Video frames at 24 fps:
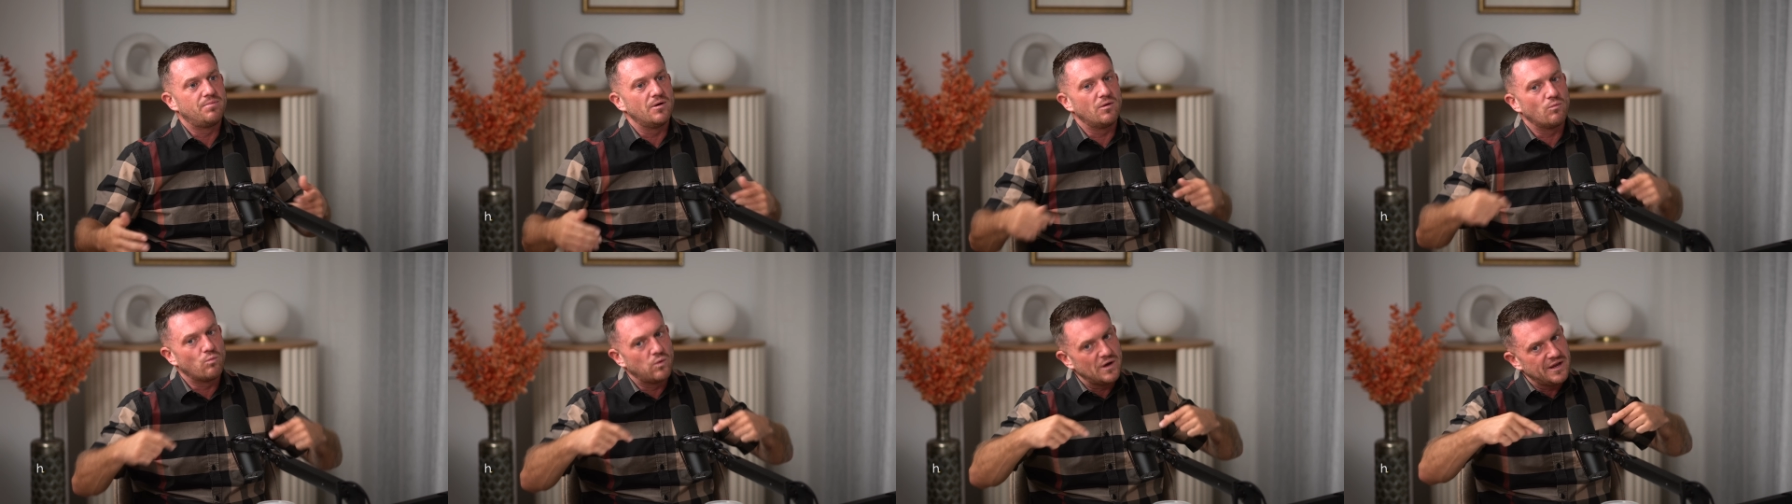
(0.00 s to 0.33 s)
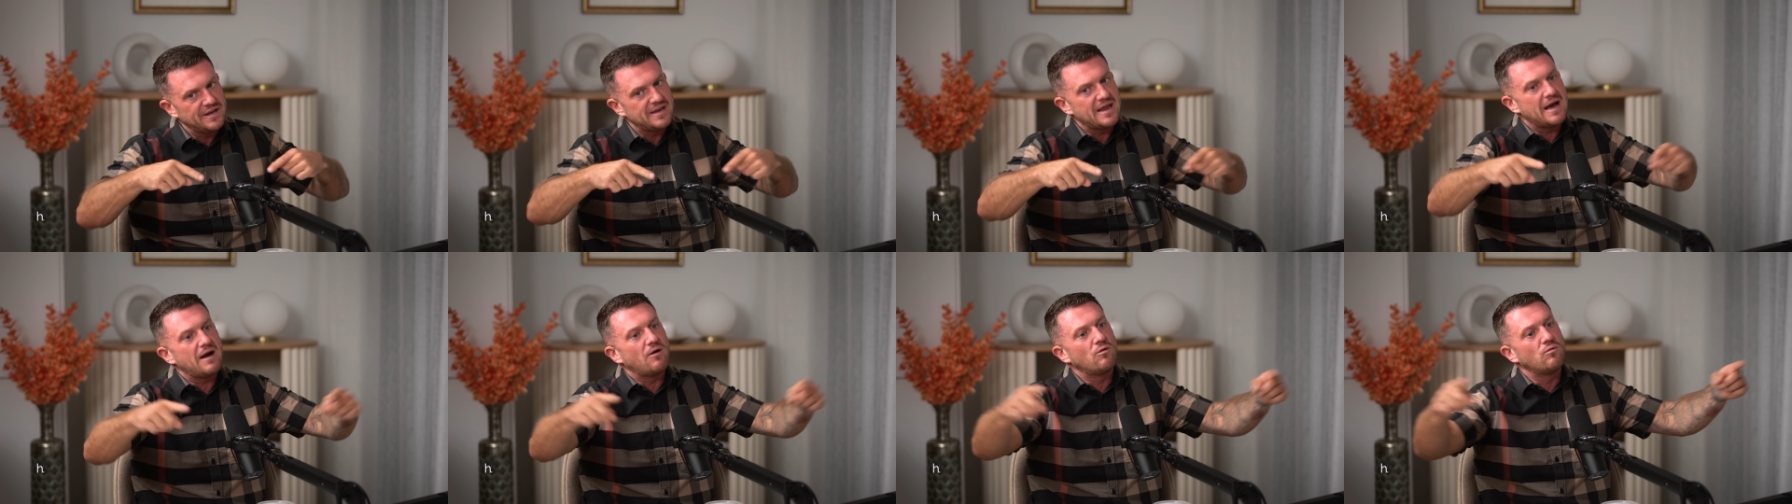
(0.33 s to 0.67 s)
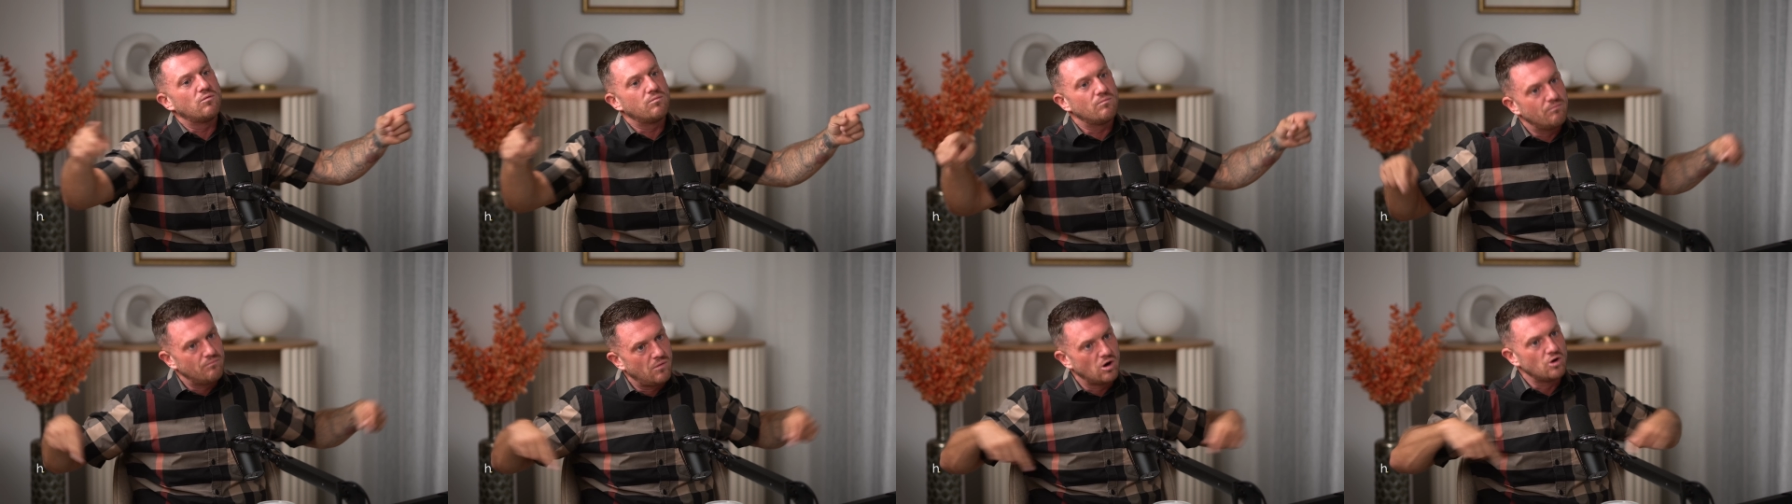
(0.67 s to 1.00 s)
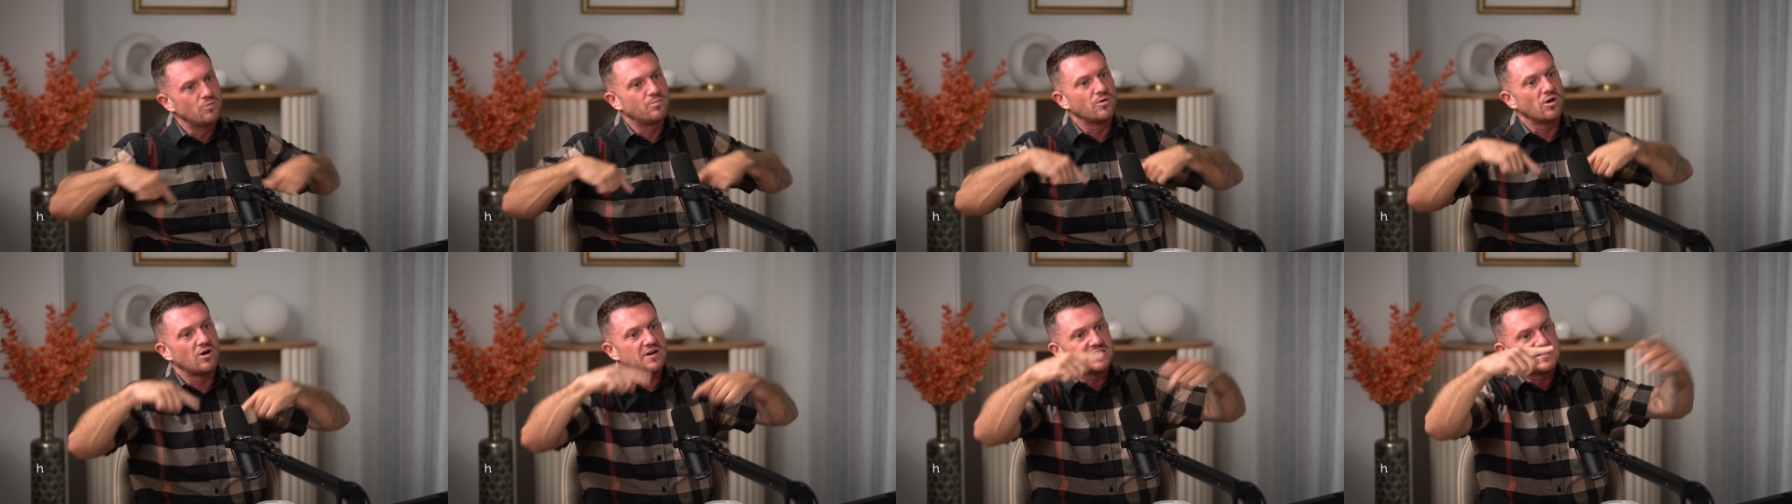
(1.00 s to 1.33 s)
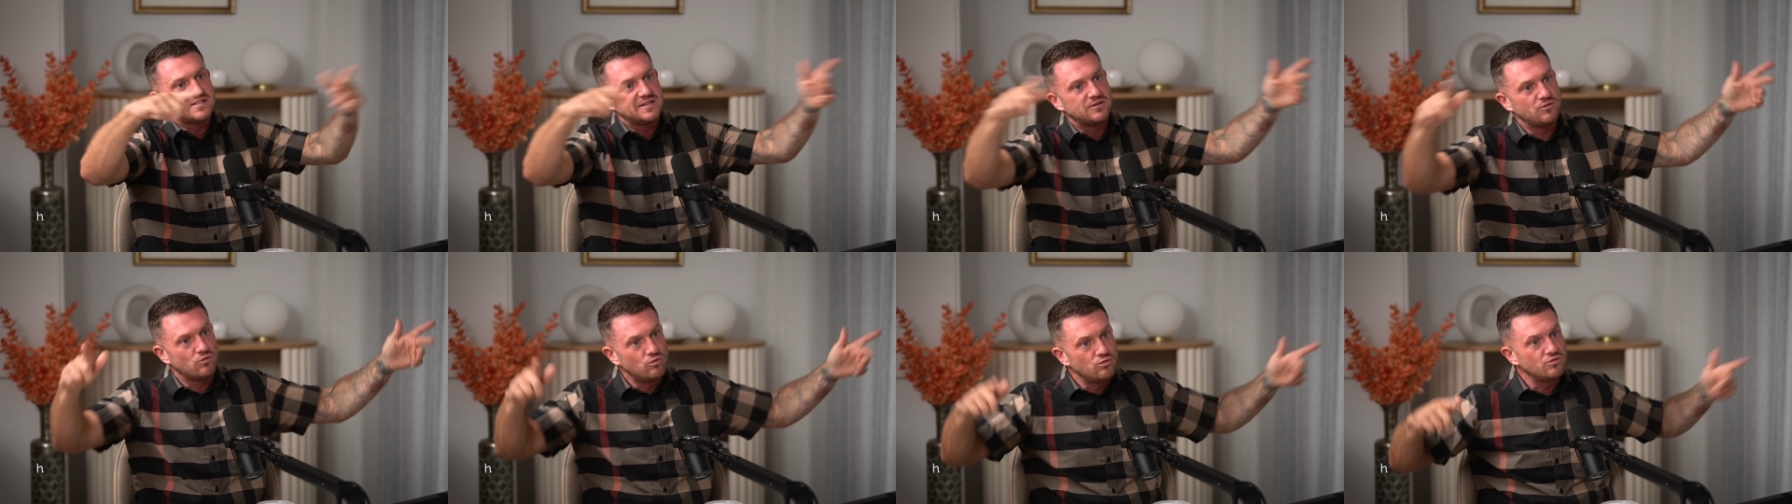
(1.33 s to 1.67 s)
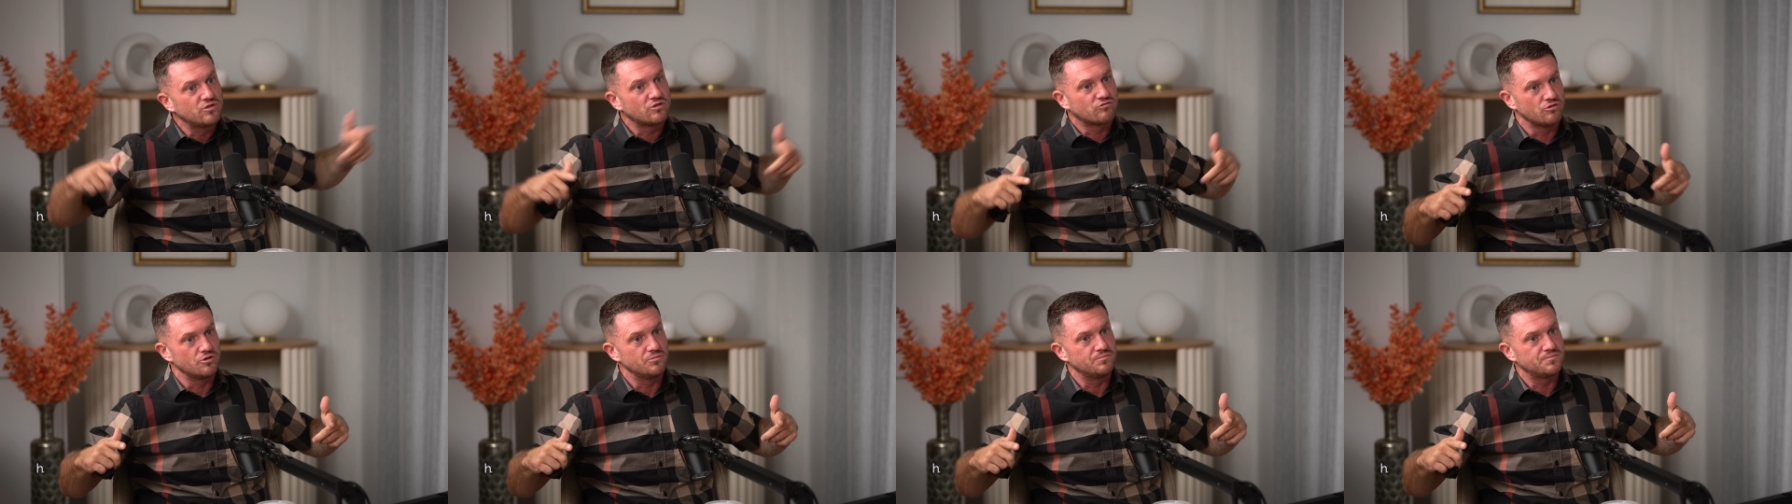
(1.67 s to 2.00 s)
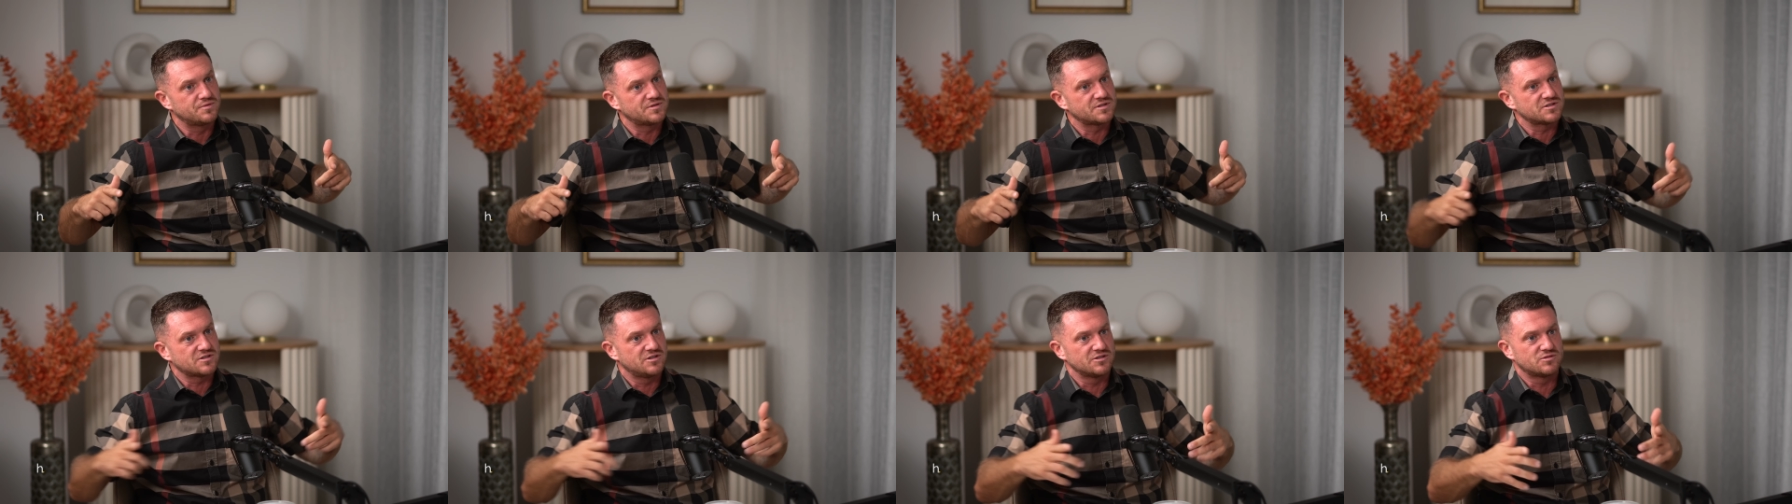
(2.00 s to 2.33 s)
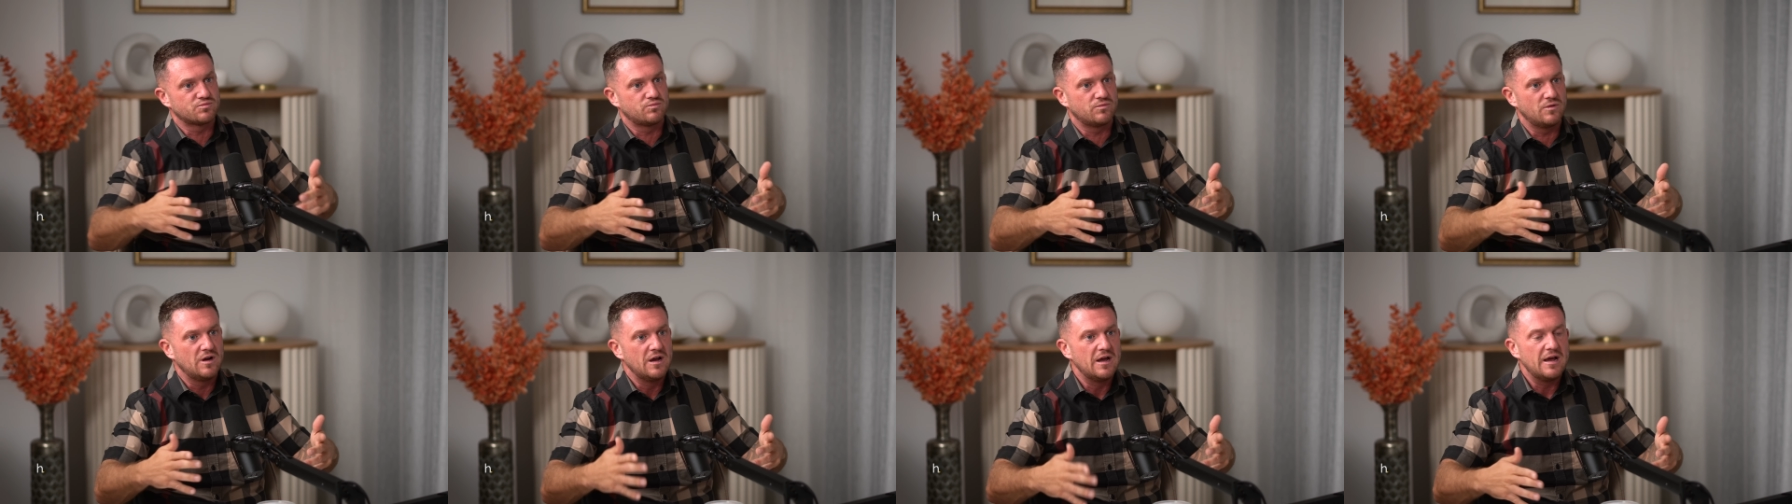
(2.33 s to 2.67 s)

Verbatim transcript: but we're now mobilising all the groups because